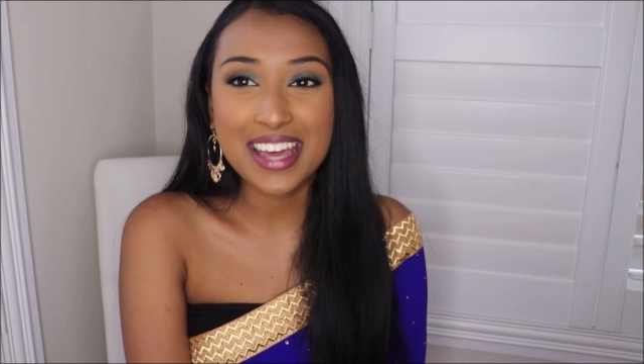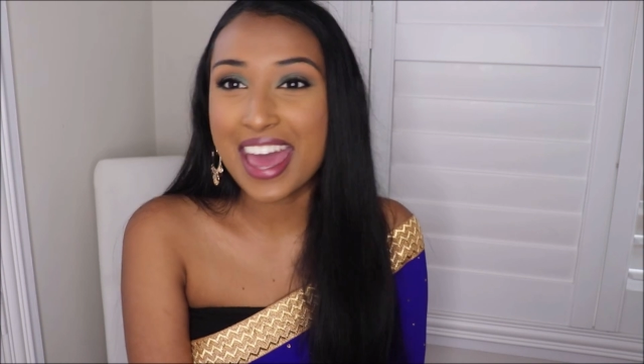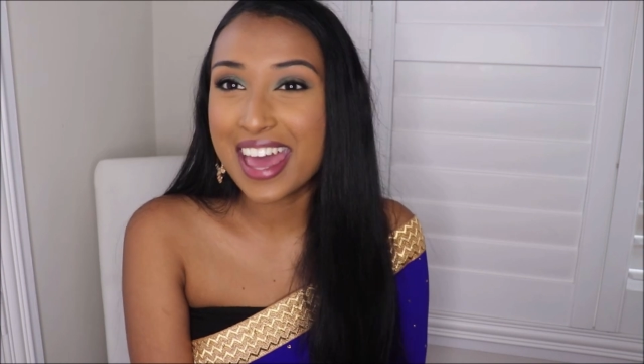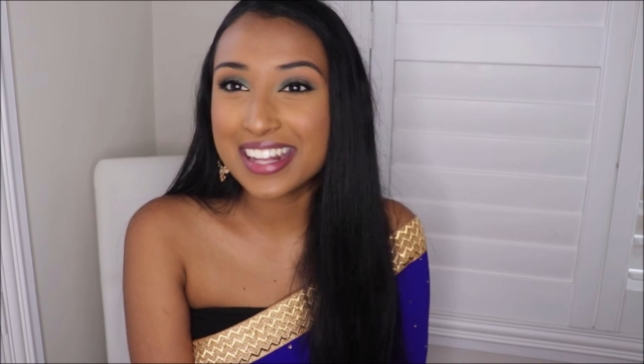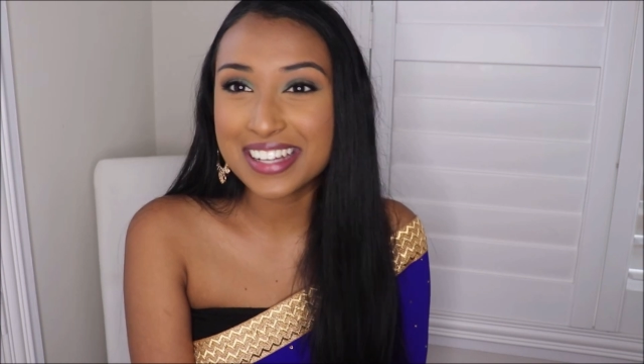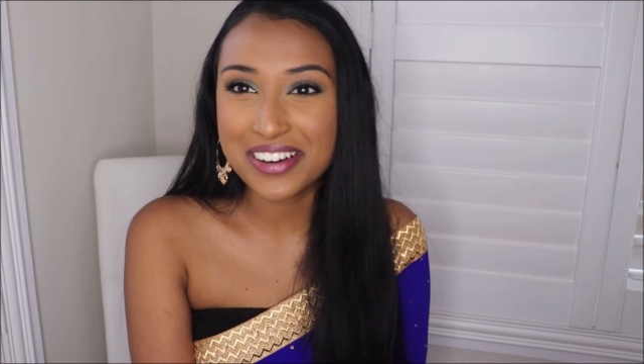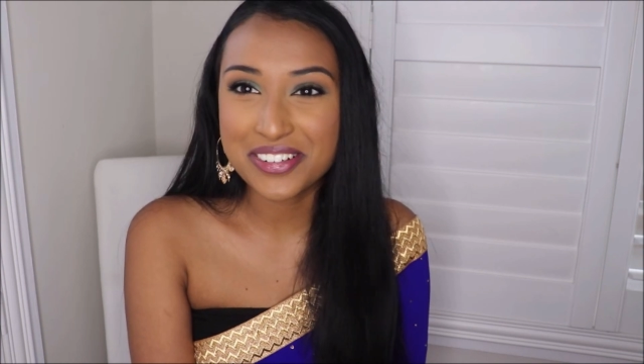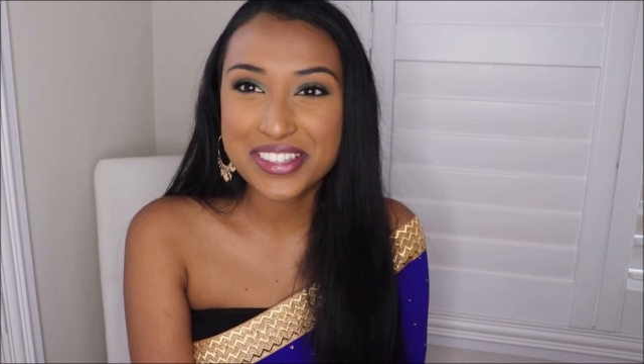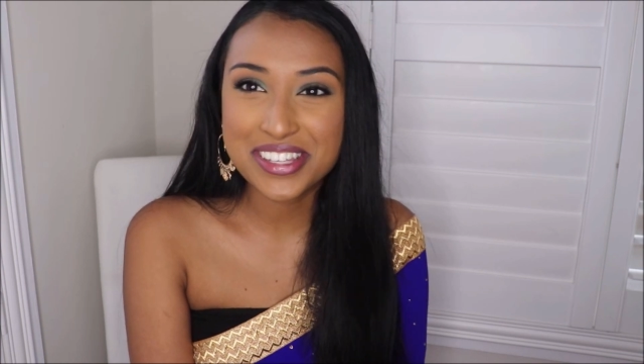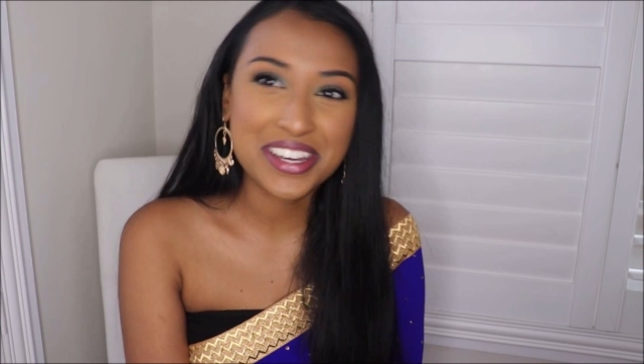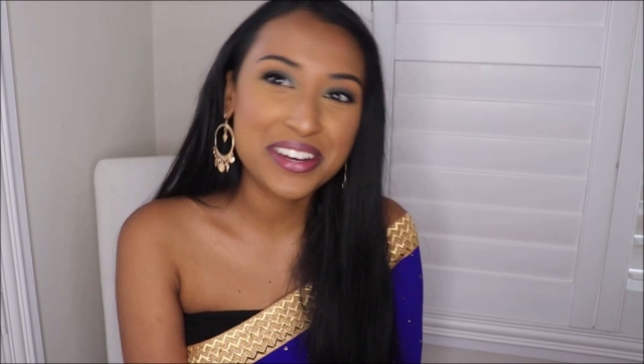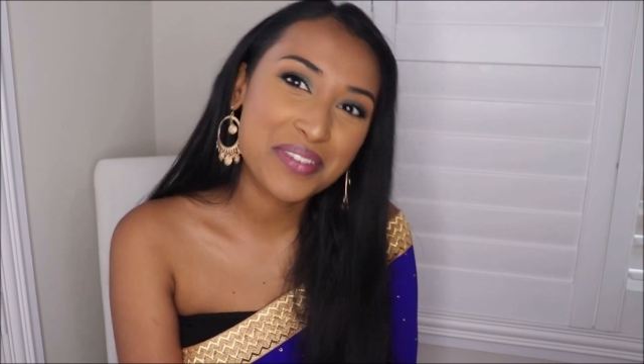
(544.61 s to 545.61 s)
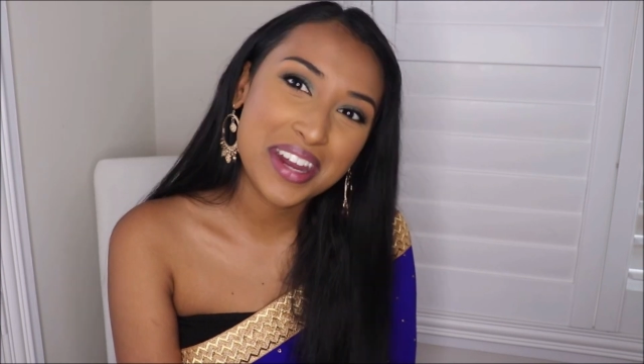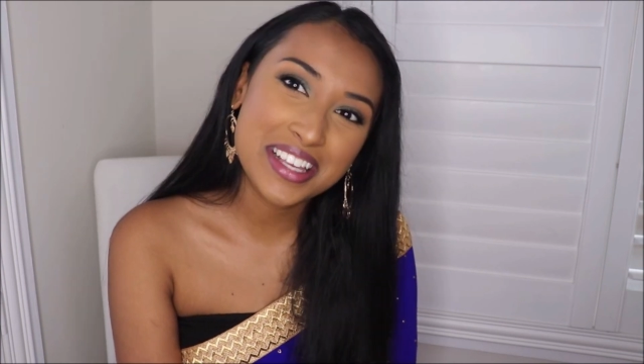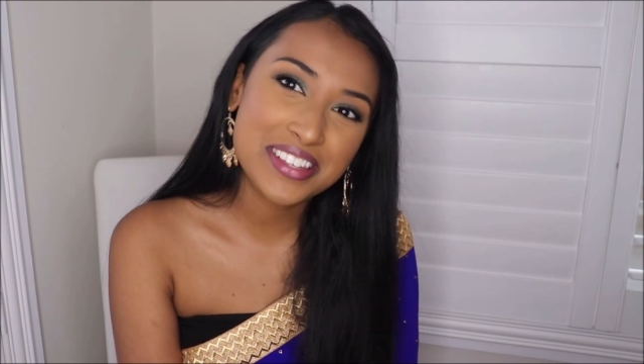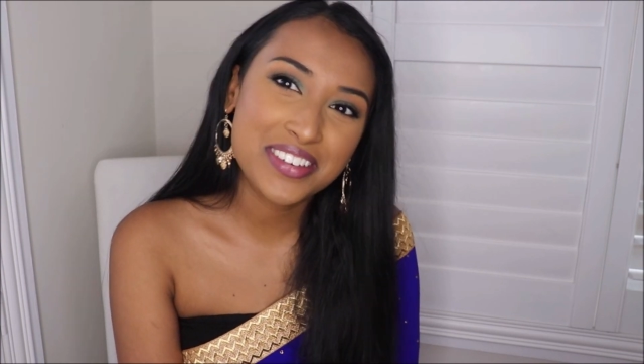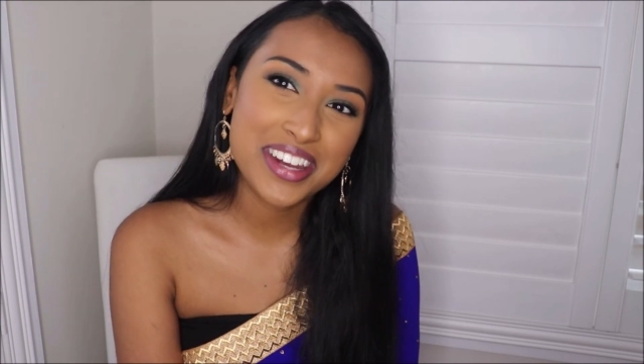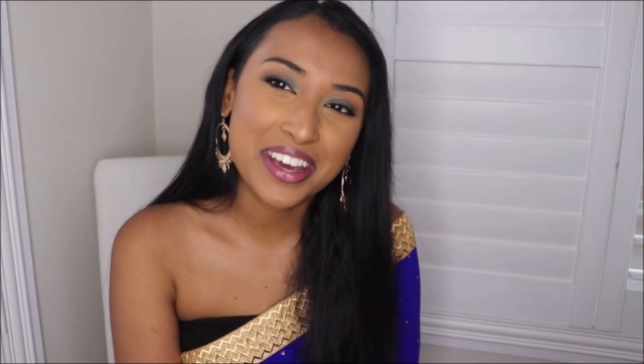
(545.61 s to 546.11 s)
and I will see you in my
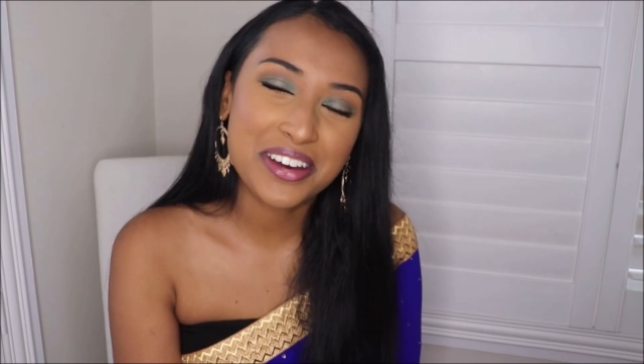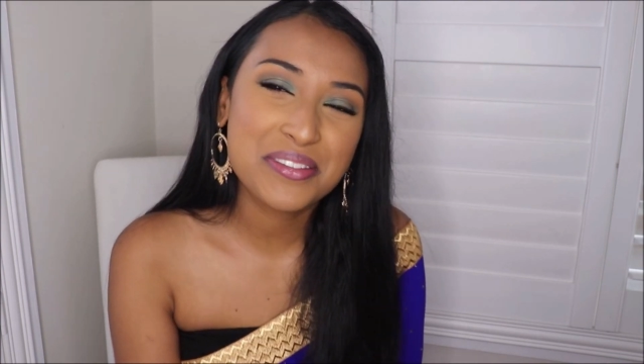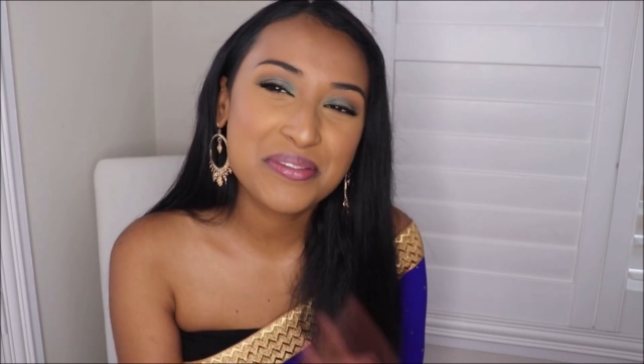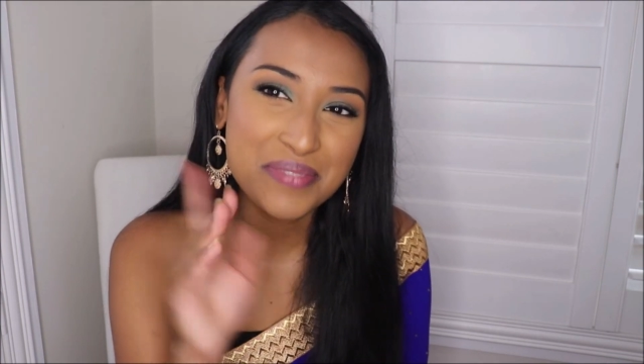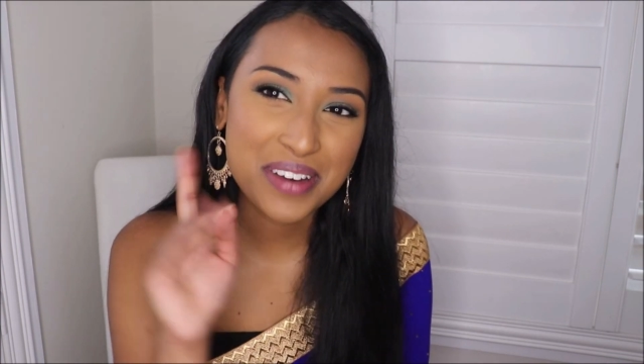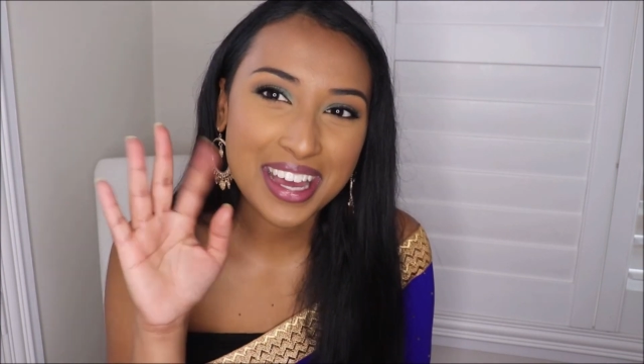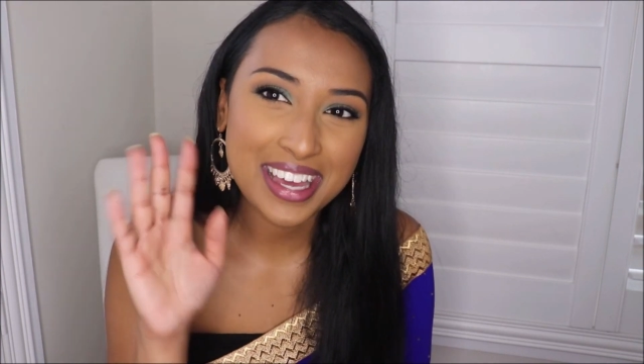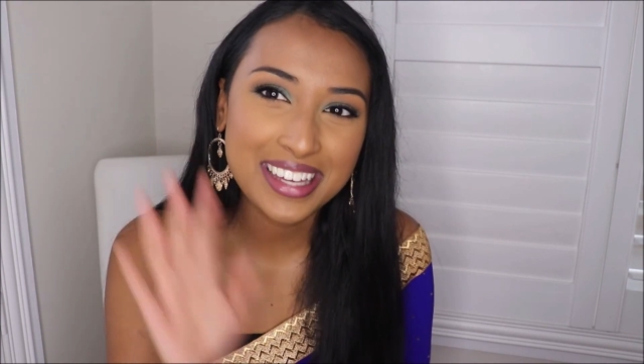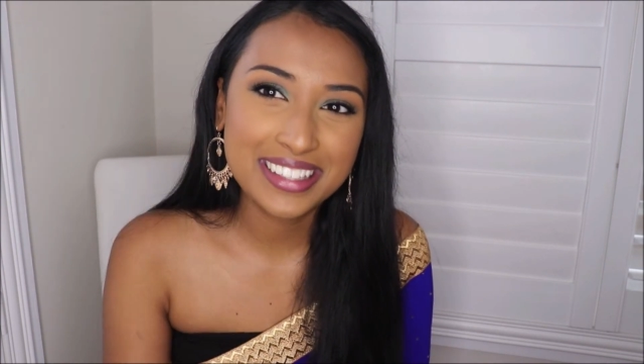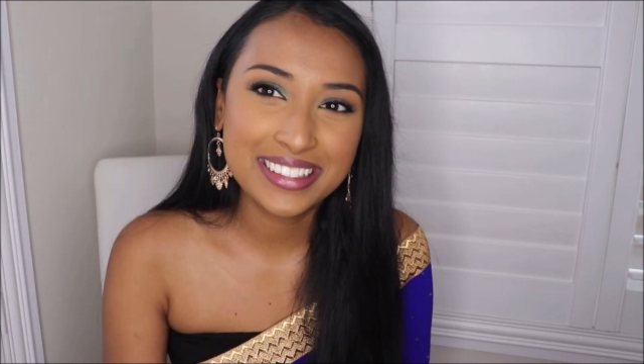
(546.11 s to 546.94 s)
next video. Bye.